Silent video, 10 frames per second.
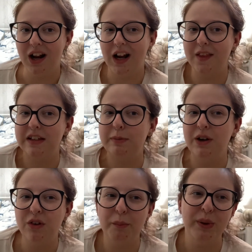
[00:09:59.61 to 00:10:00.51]
I like them to be
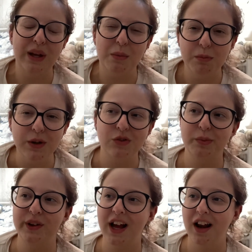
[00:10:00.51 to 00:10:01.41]
grumpy and
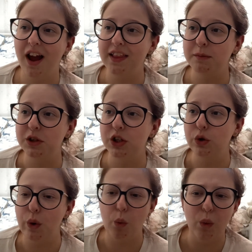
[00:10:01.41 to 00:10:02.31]
miserable. I like them
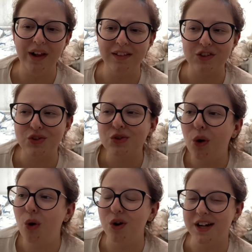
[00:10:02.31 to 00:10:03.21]
to wield a sword.